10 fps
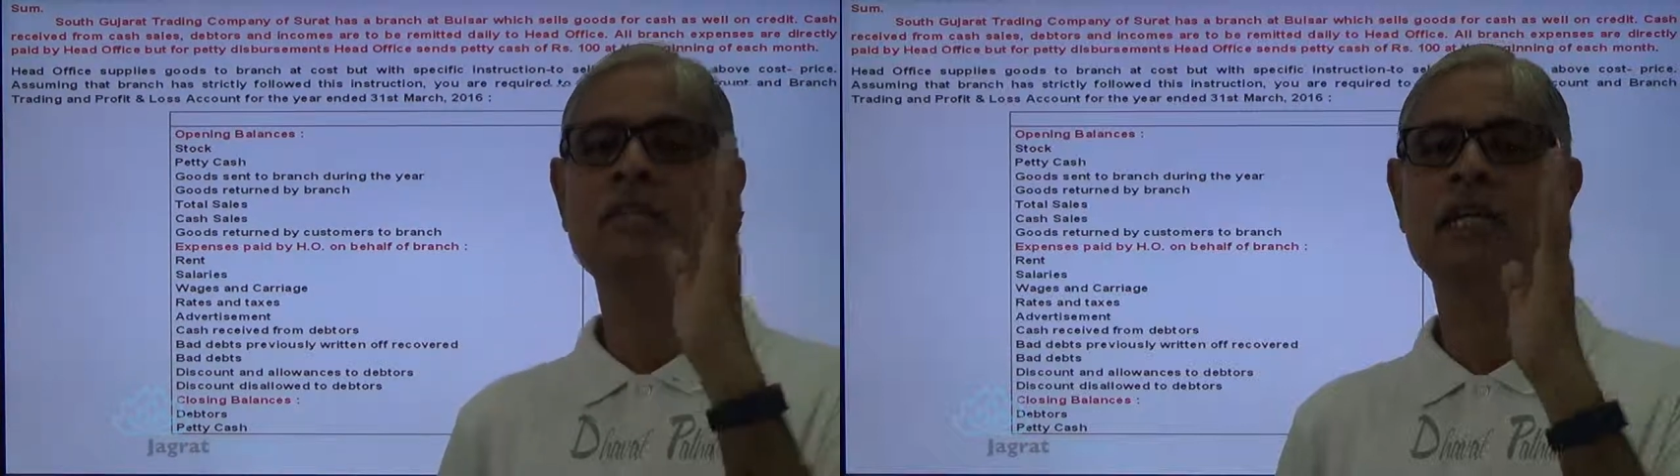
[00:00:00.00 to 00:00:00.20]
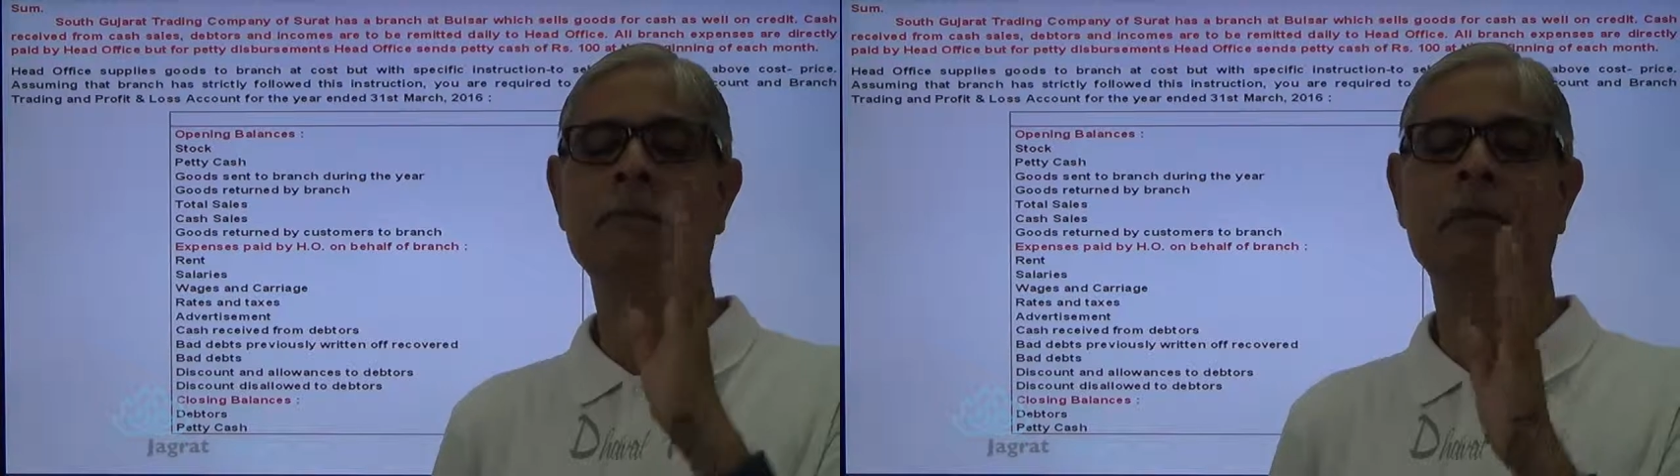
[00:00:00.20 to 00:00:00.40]

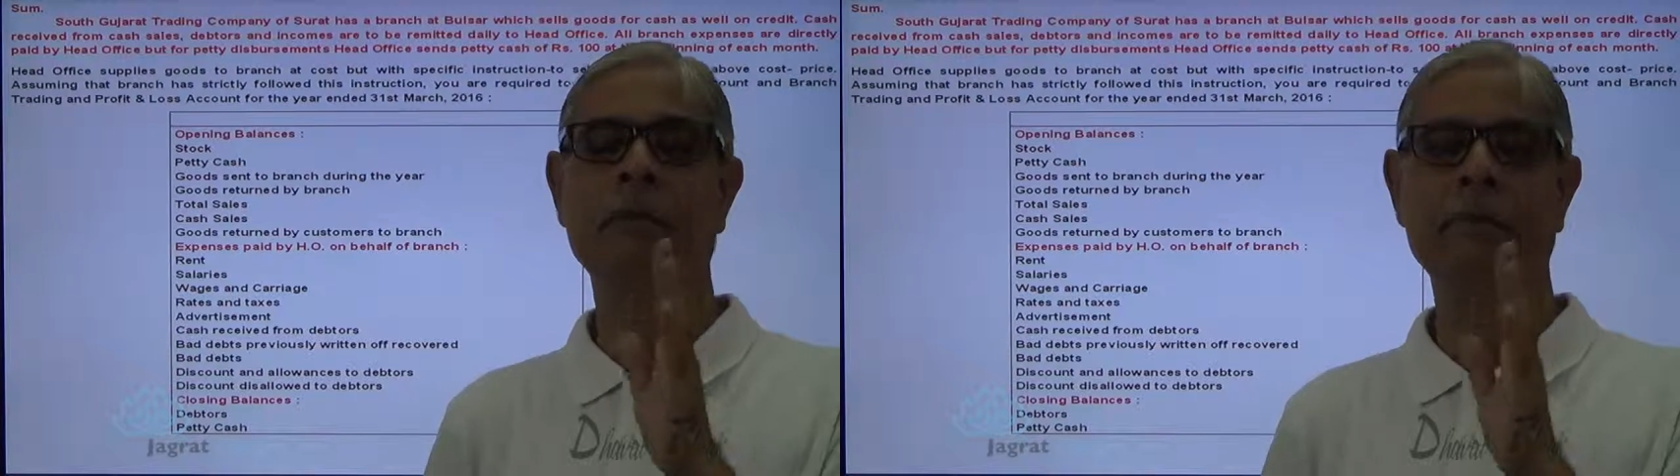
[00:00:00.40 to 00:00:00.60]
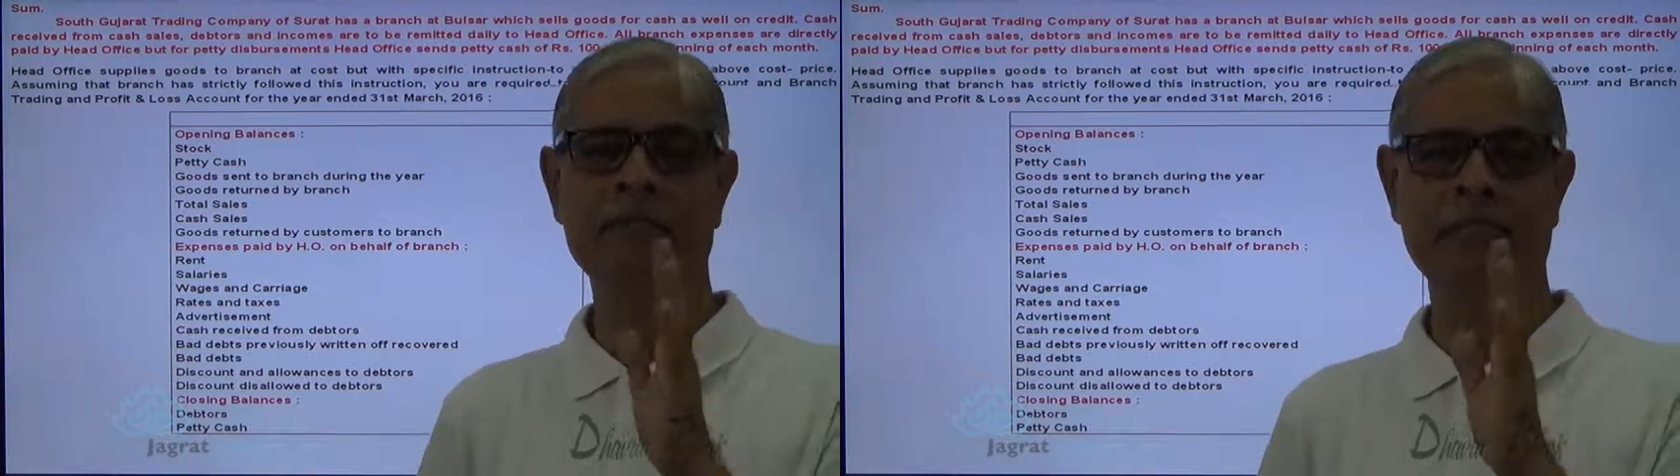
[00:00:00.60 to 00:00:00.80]
sale may
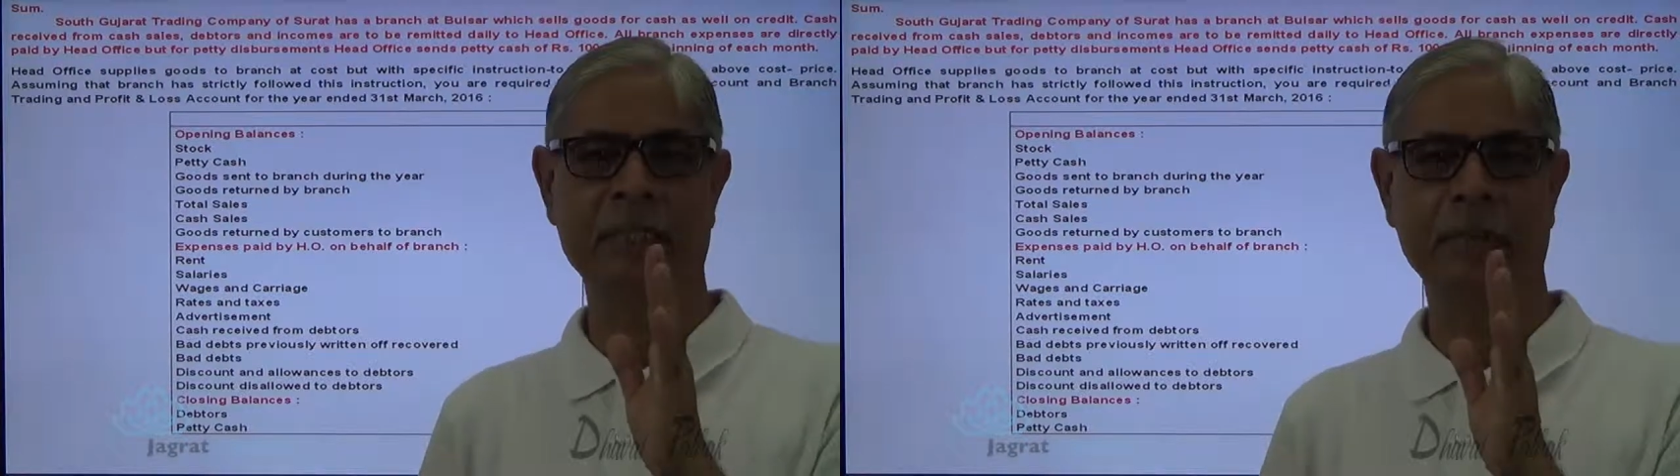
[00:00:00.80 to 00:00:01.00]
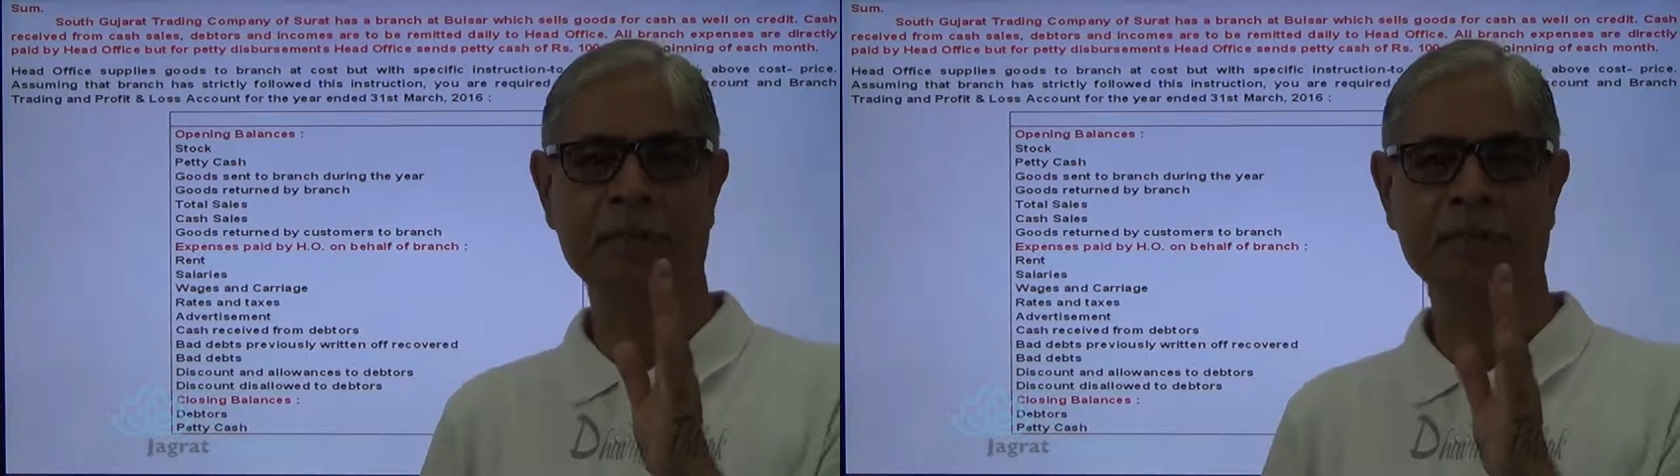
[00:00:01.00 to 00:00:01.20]
be missing.